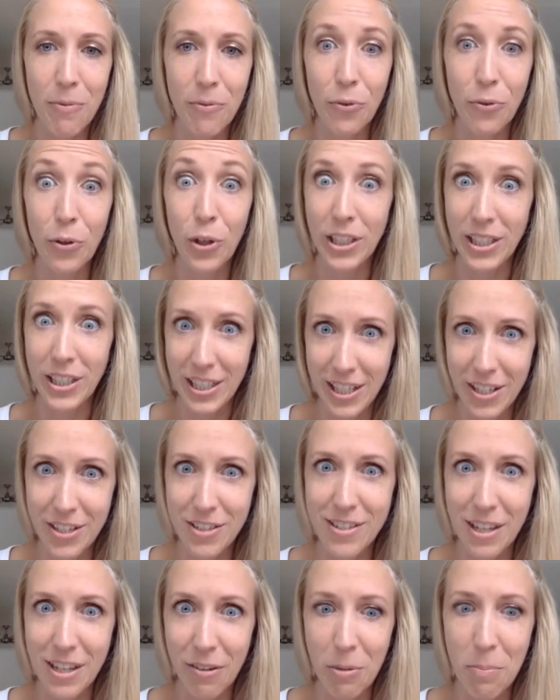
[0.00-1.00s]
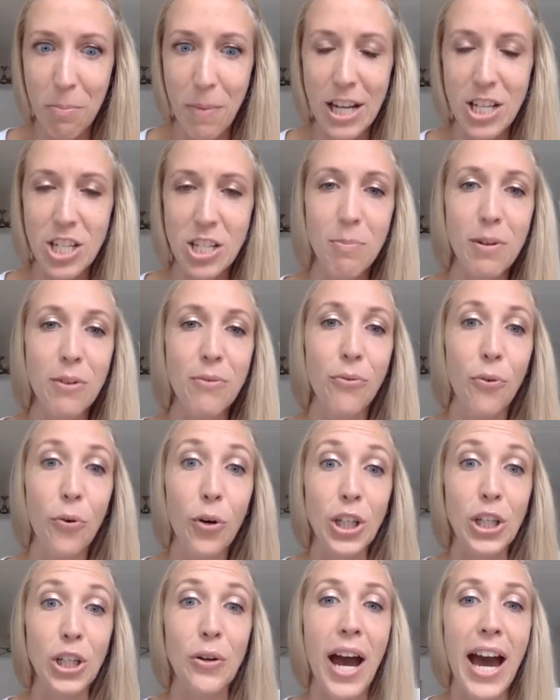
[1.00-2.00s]
for years, I would imagine,
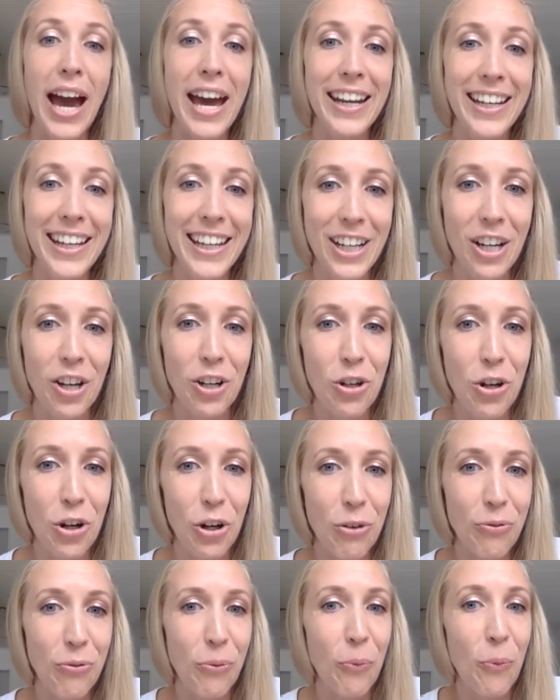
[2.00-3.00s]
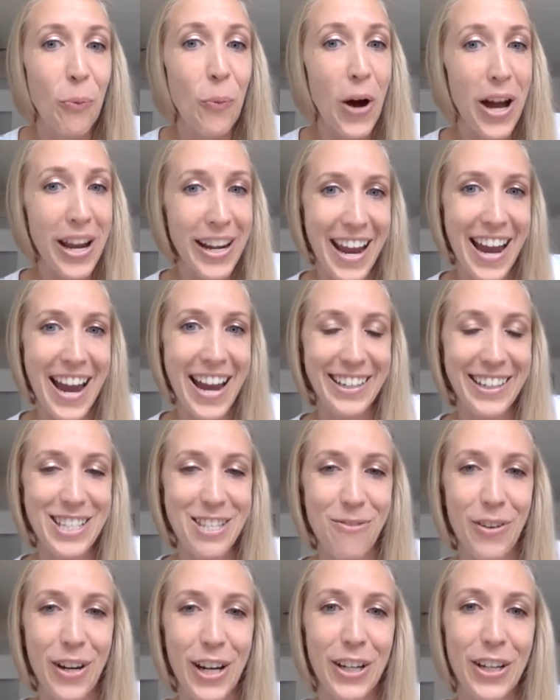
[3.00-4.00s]
before you added in a nerve 1
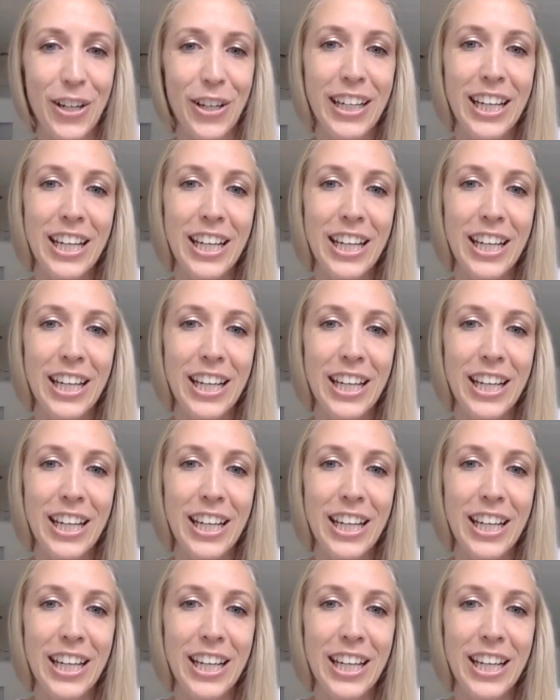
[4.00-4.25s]
activator.